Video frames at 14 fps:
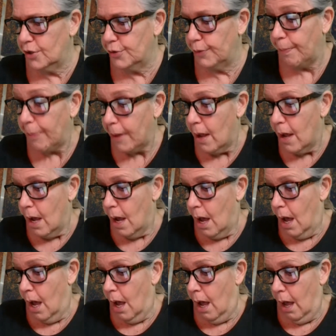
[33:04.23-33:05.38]
true.
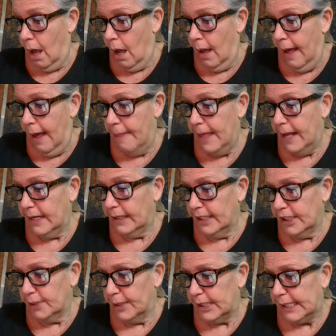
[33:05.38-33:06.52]
And then
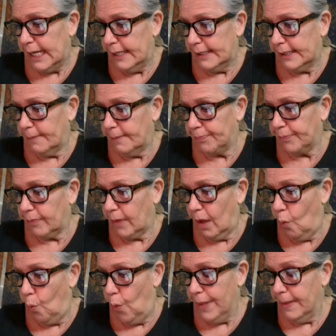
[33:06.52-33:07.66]
Elizabeth says,
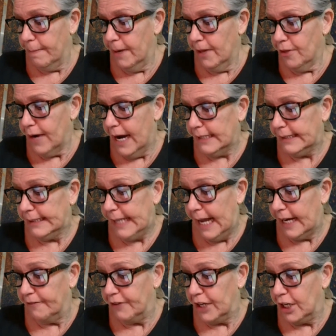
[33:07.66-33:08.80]
when the mother asks
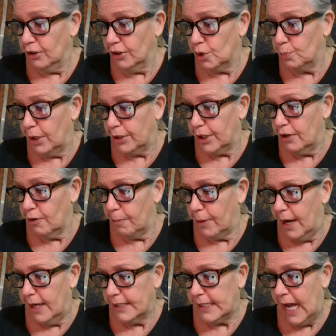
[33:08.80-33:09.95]
Zach if he killed his brother, he
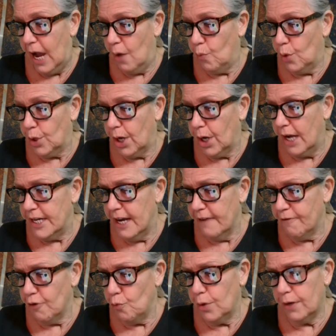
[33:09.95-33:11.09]
replies, I would I
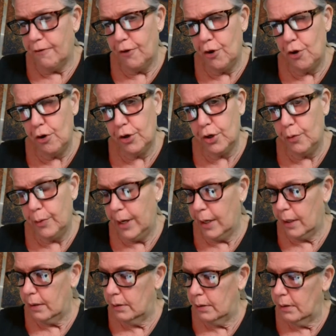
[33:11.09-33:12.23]
never would have hurt Greg.
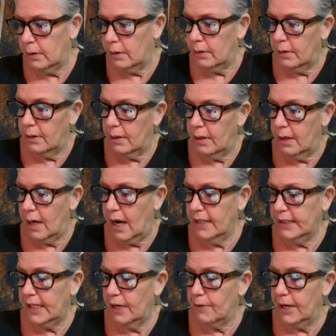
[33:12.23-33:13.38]
I'd
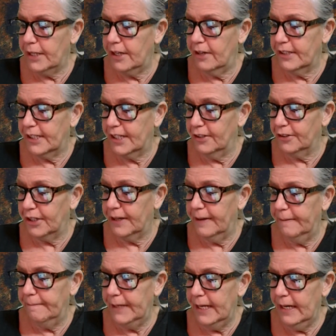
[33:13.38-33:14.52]
say right there he's guilty.
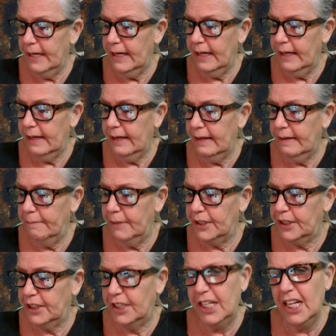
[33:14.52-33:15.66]
Um, yeah, but
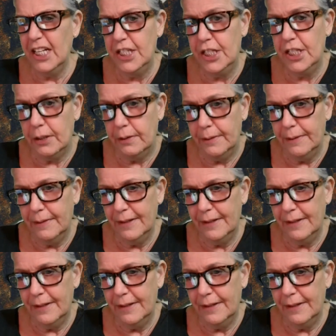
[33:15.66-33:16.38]
did you?